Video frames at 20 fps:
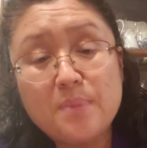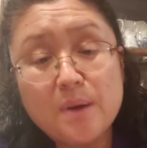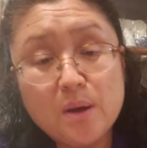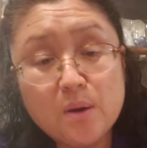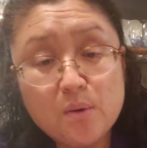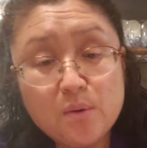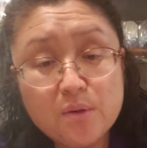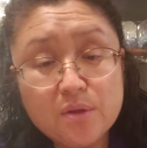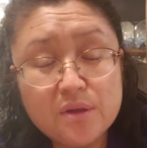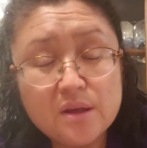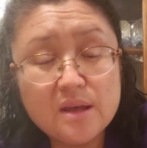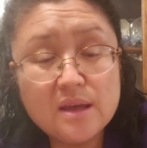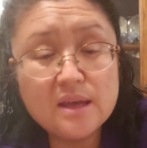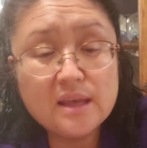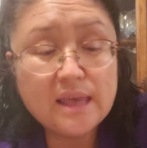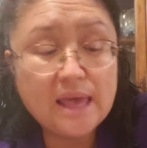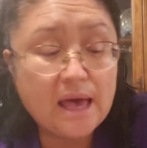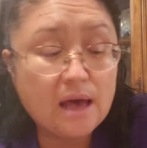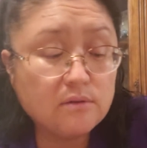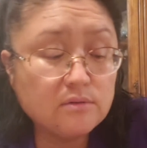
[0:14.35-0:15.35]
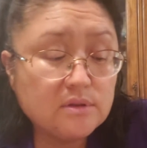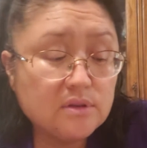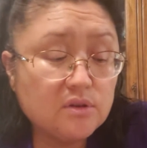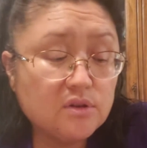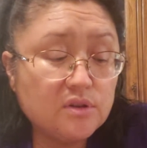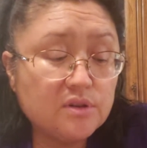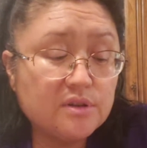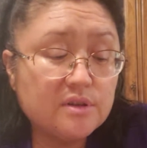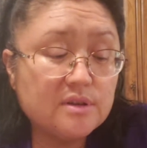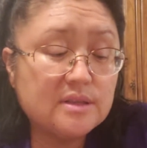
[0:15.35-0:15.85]
both
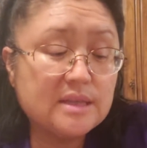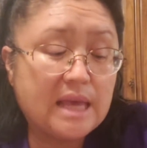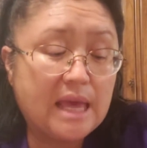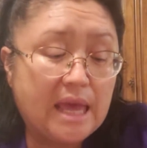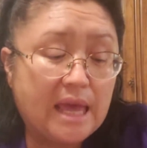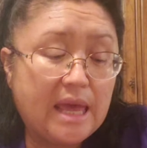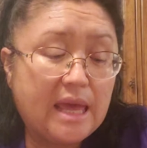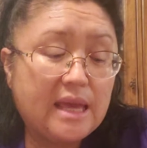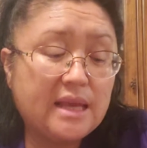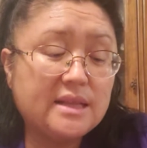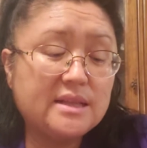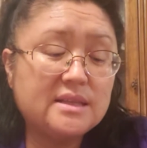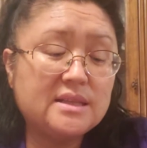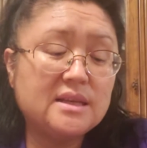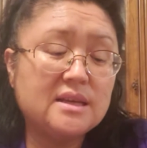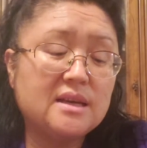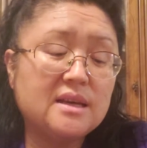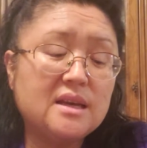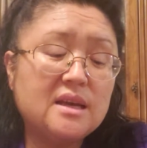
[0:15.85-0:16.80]
counselors and